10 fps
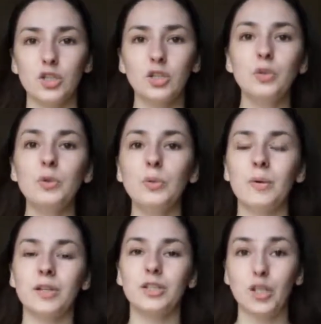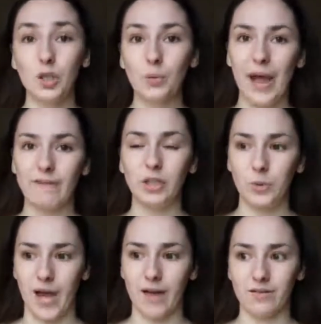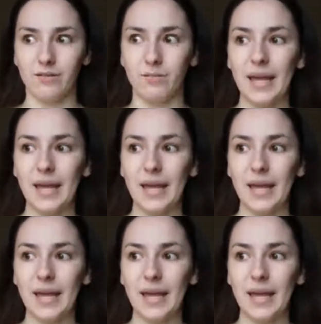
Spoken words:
Do whatever you can.